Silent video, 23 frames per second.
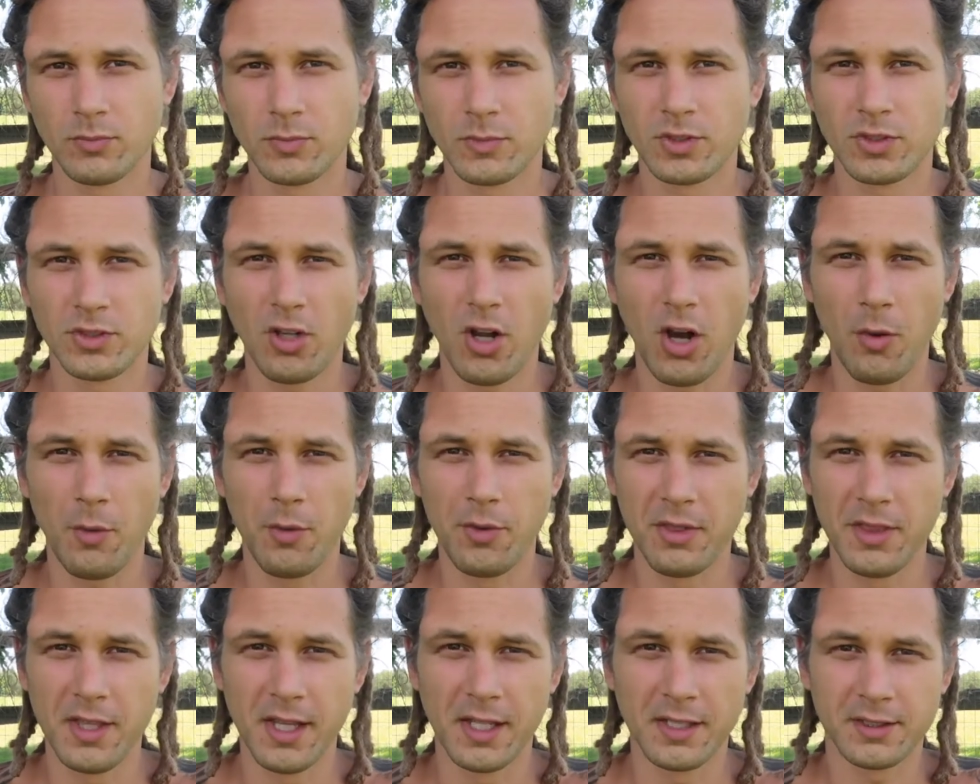start
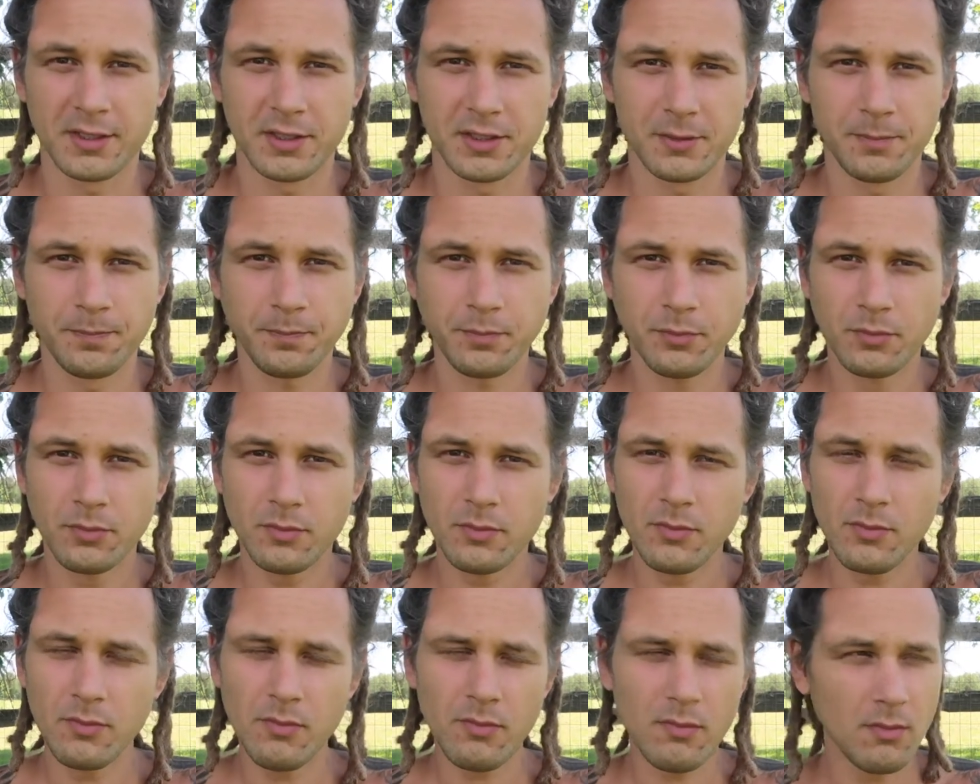with this.
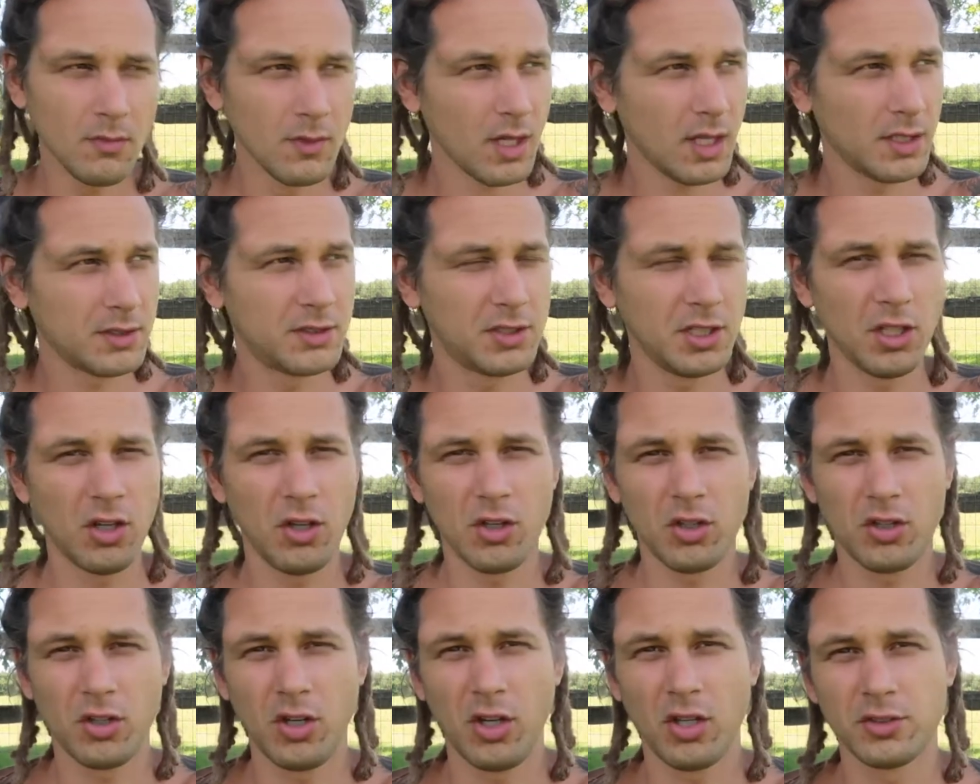I see
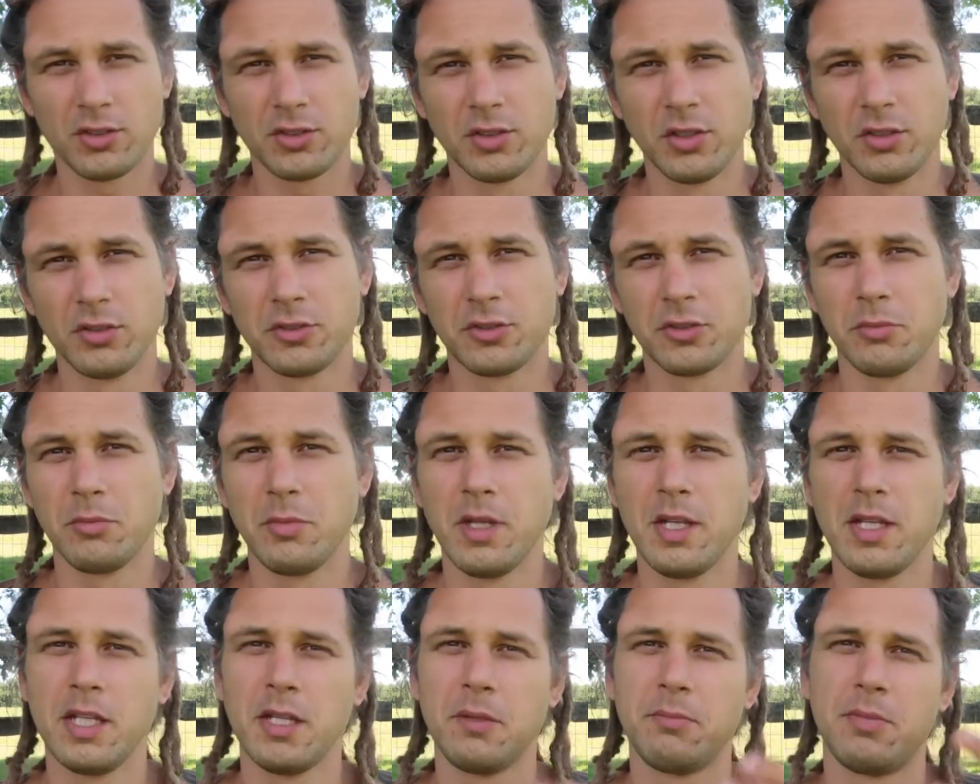all across social
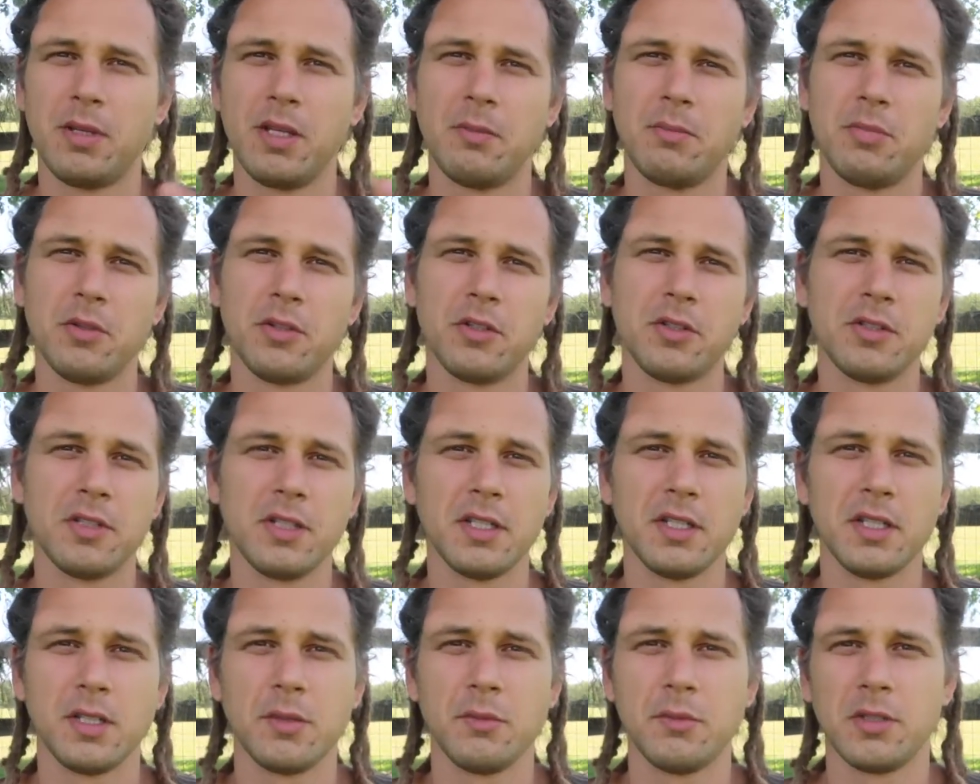media people are
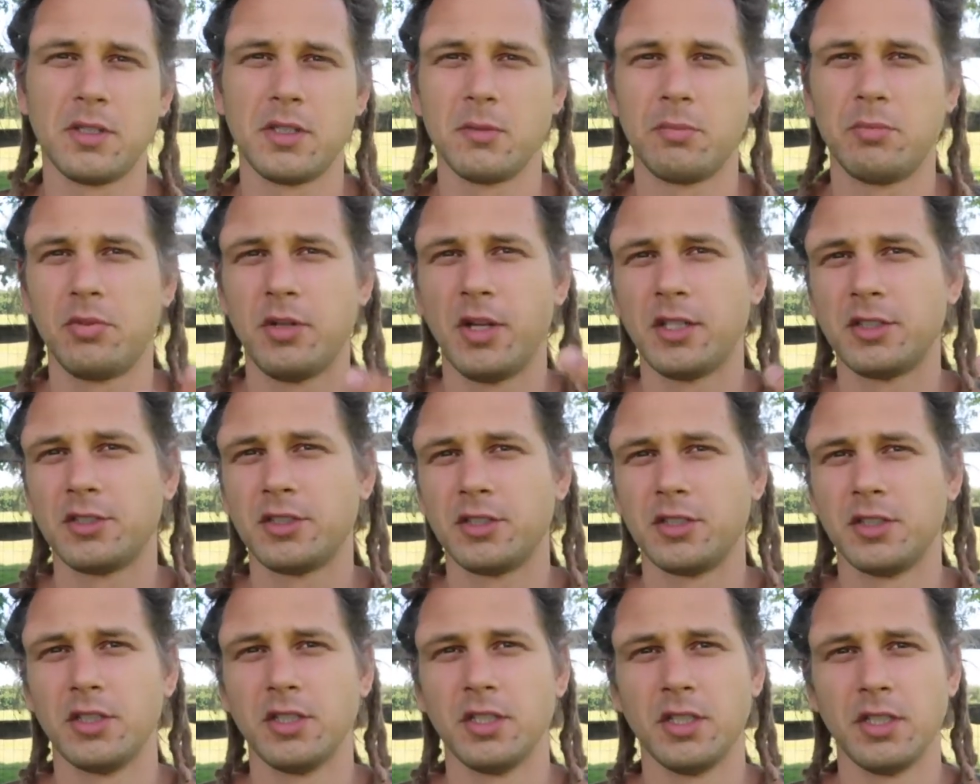dealing with
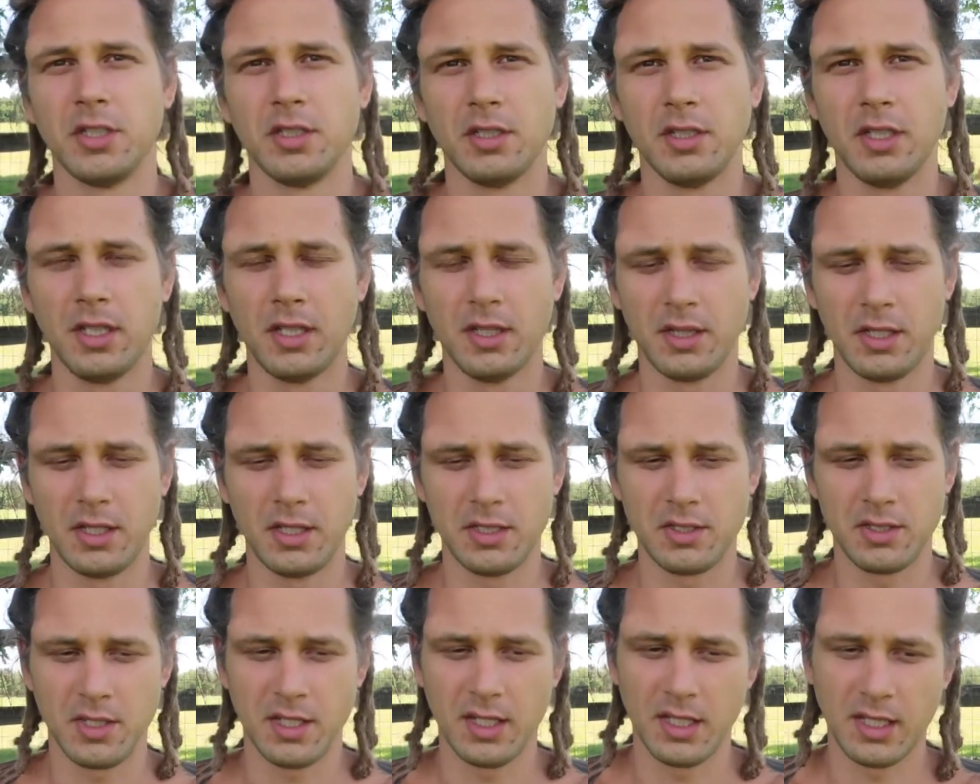depression and, and
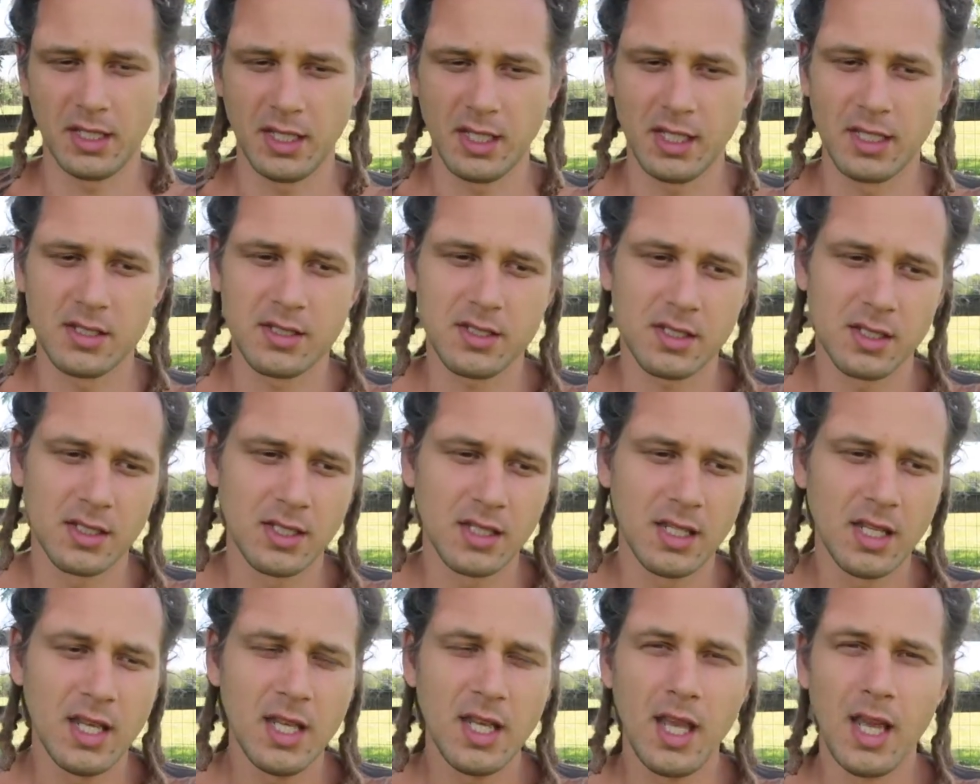things like this.
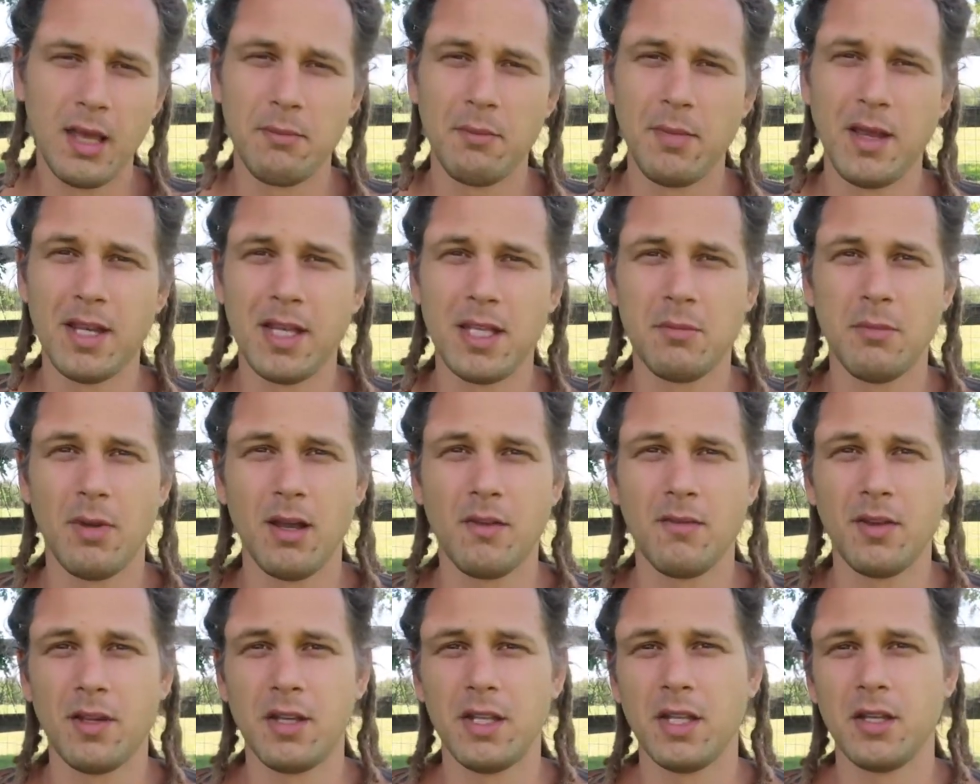And many of
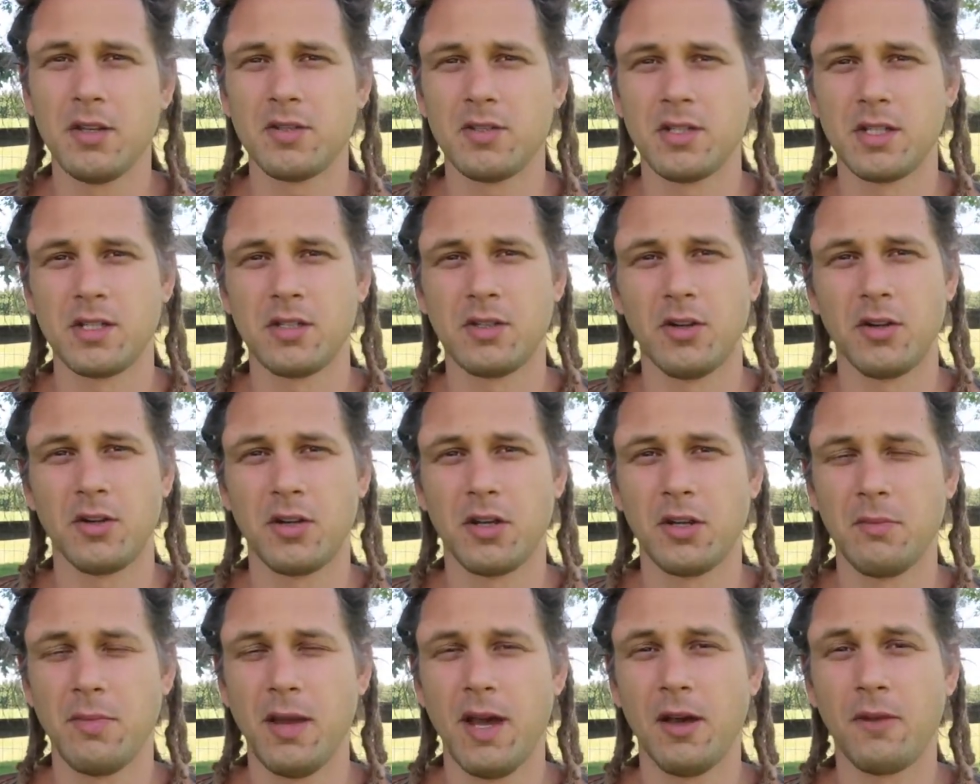my videos I
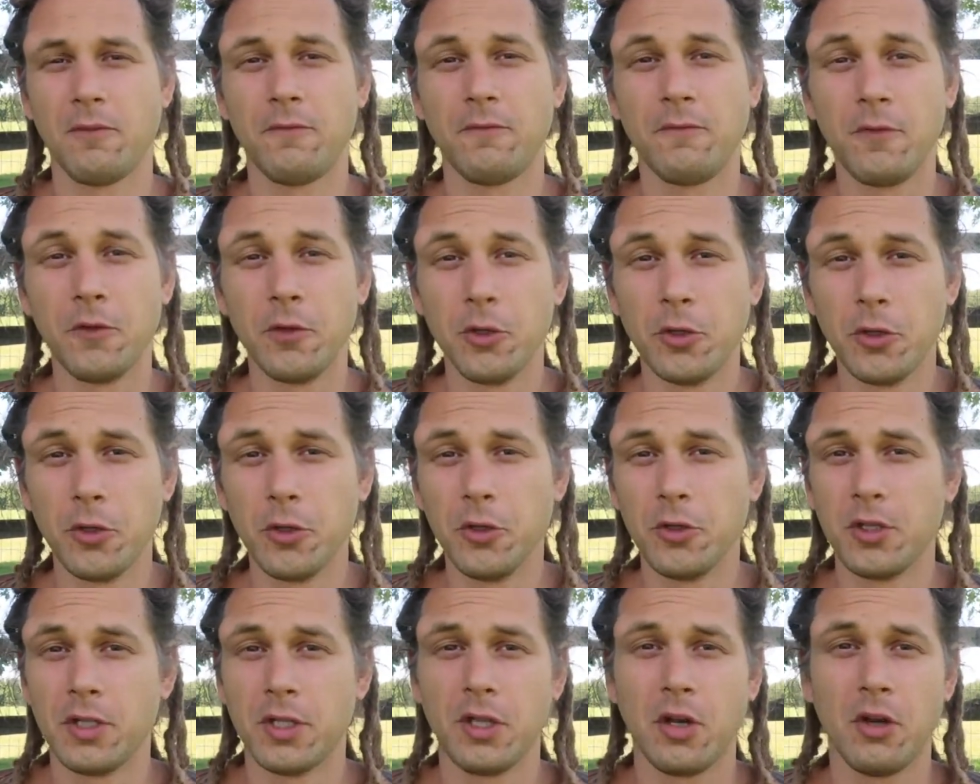talk about
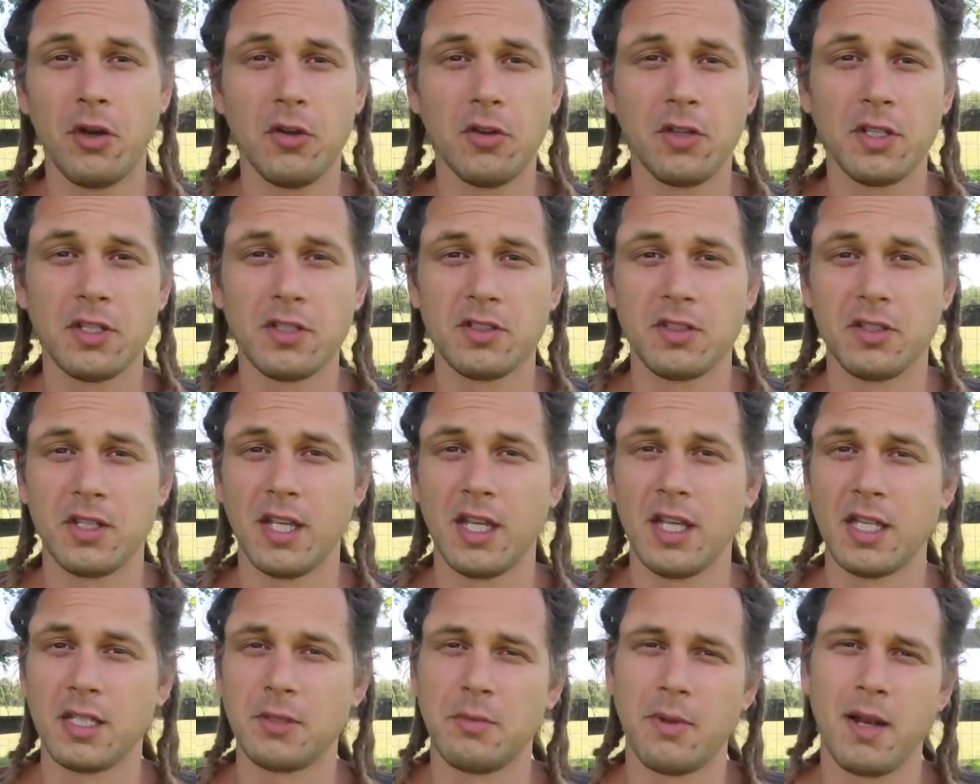food and all these
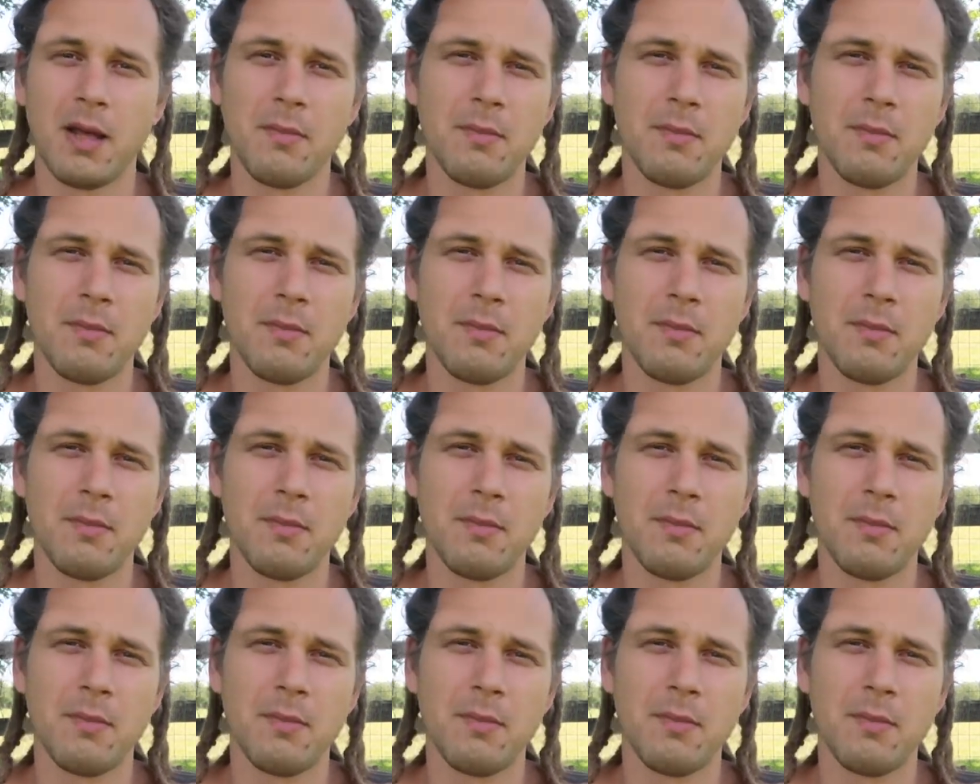things, but